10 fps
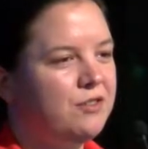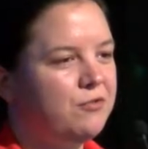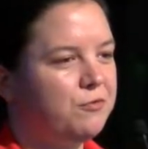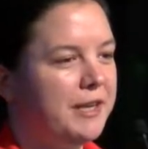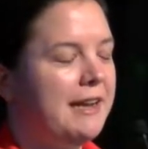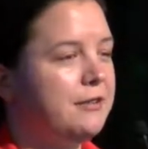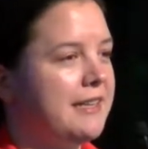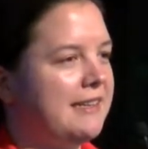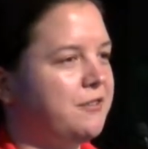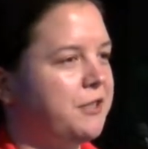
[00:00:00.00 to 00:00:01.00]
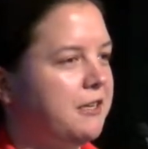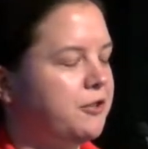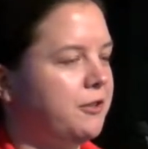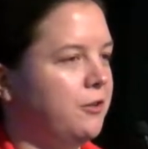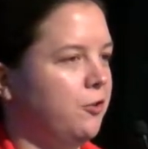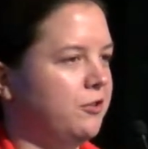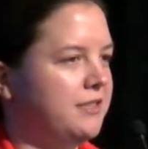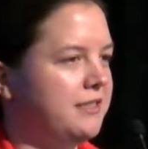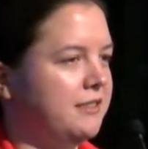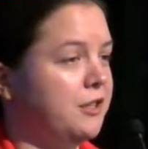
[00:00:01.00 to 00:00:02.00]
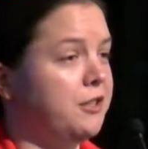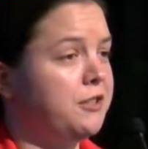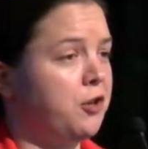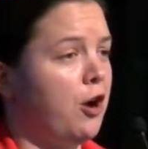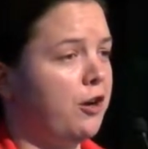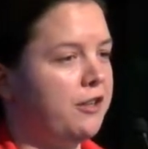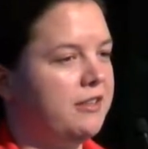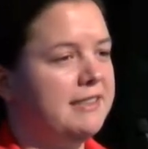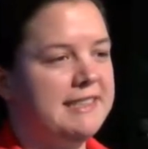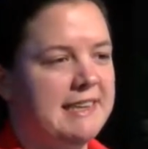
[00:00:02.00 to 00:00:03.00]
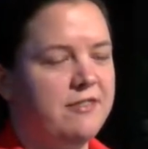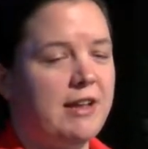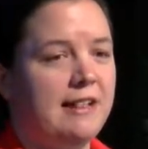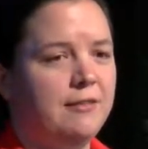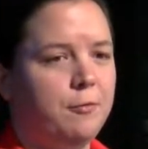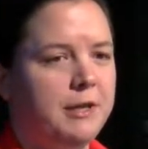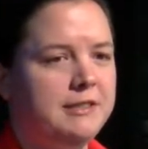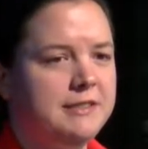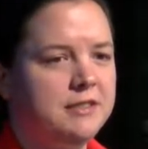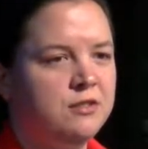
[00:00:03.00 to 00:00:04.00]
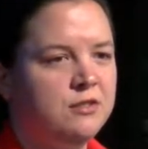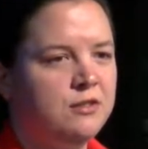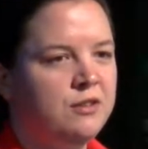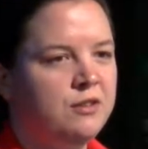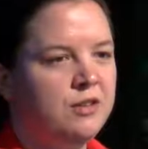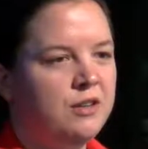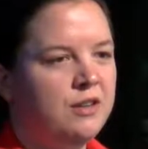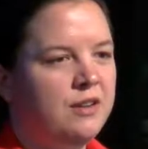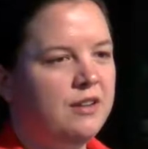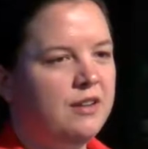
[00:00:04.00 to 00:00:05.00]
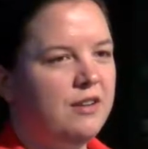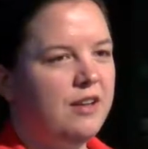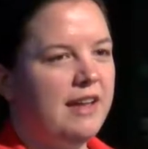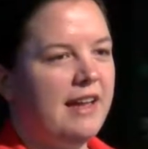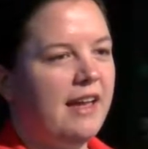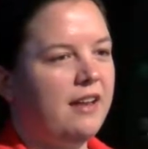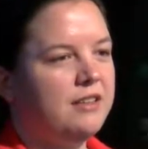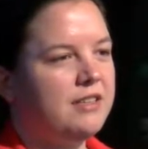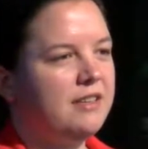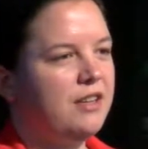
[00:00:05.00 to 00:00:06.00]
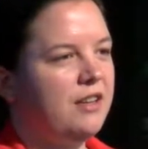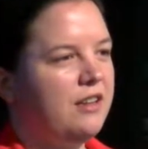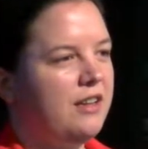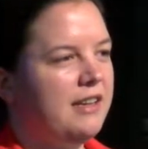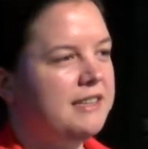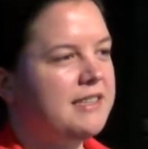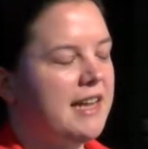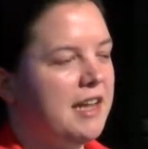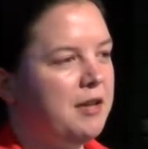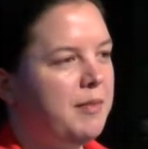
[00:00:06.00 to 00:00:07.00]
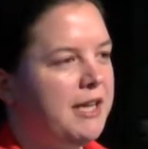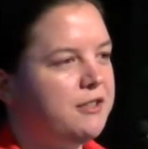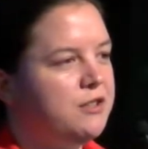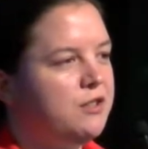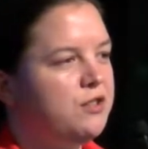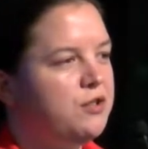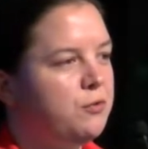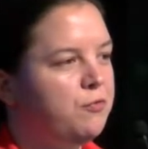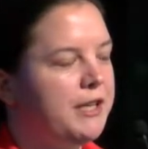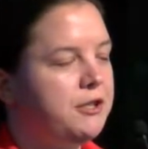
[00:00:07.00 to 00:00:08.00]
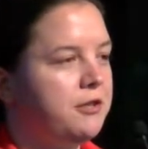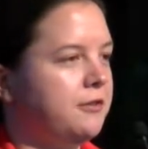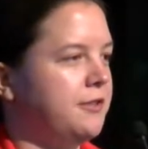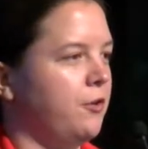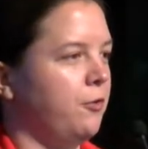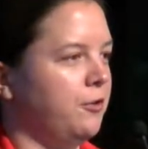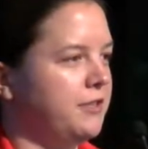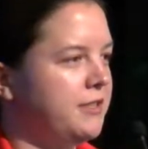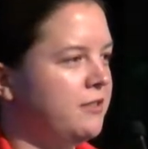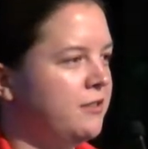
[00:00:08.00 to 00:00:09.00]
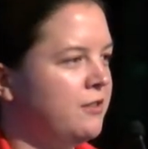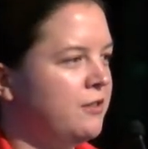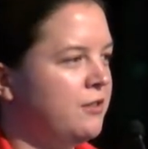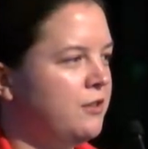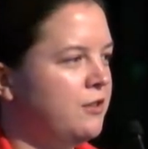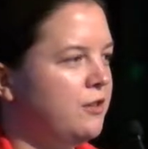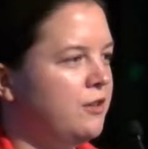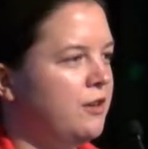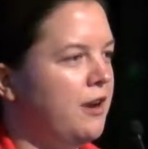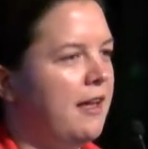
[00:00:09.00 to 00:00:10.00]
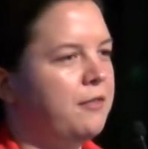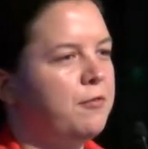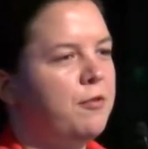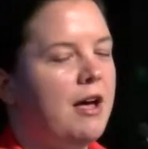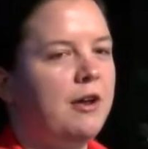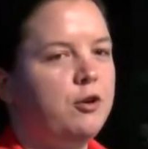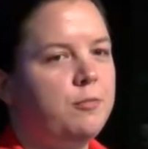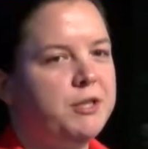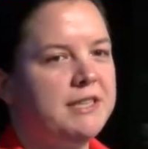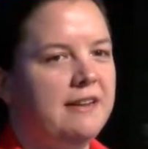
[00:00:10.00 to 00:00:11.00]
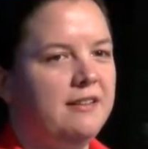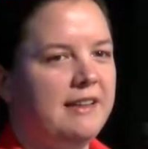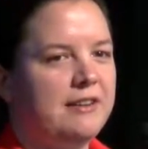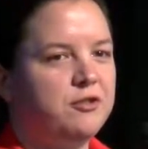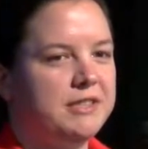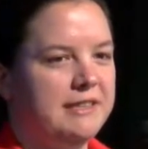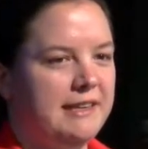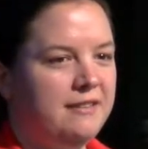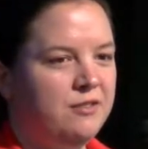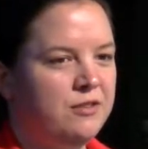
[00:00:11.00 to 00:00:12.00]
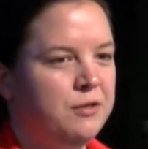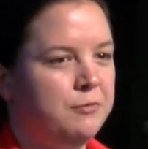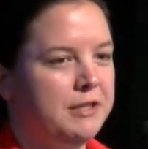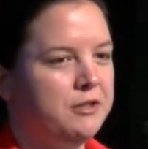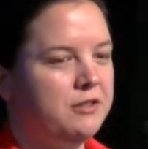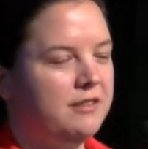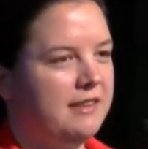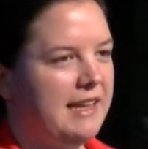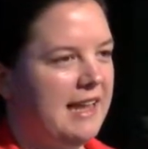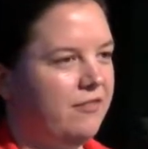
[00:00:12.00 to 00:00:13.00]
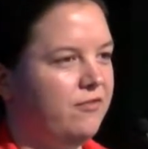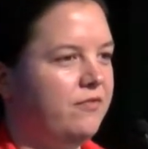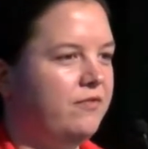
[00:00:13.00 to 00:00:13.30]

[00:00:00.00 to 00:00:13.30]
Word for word: greenhouse gas reduction goals that are stronger than the state of California's. And it's aiming to reach those goals not through 100% electricity, which they have